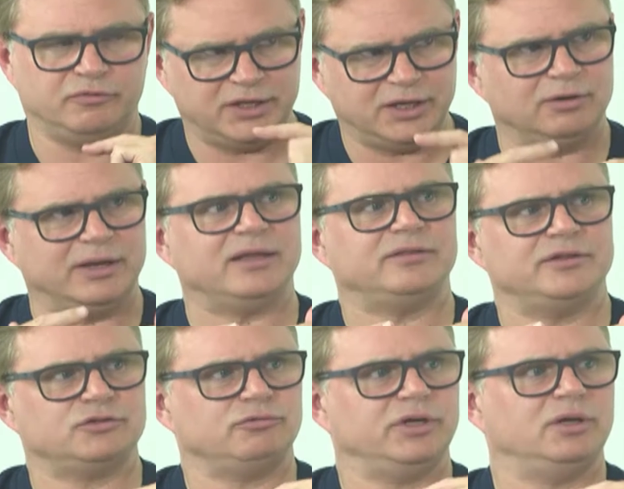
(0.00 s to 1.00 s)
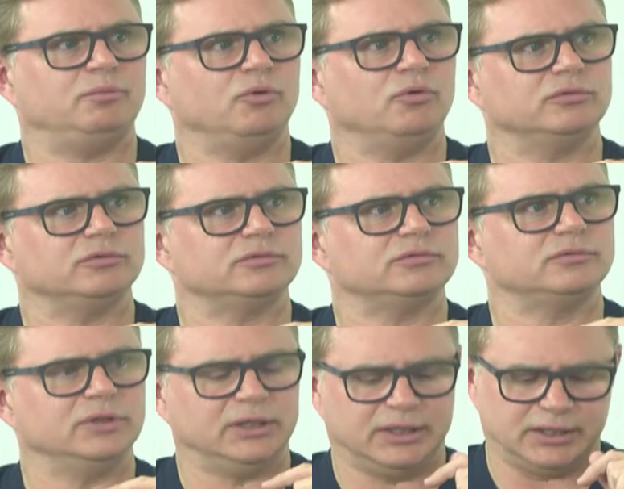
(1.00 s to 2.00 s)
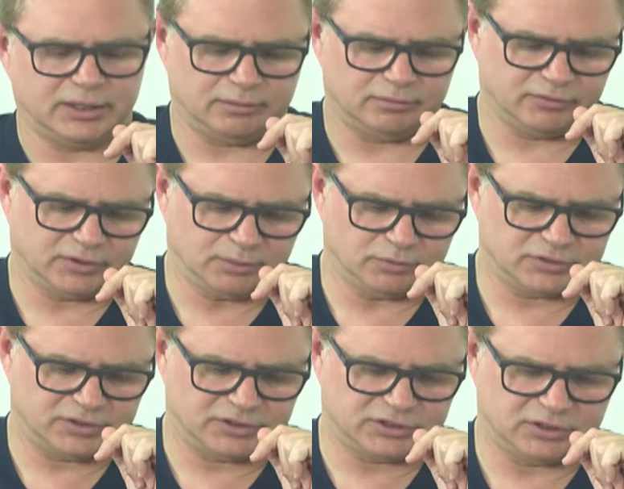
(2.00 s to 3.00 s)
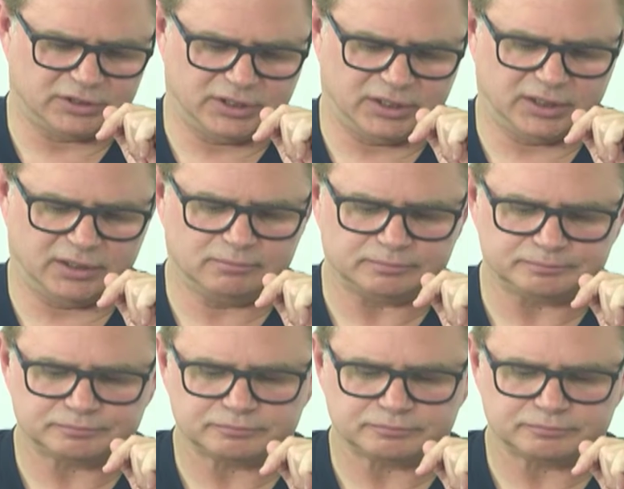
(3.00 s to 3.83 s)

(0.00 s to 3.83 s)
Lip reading: video length is really important. I'll come onto this slide here,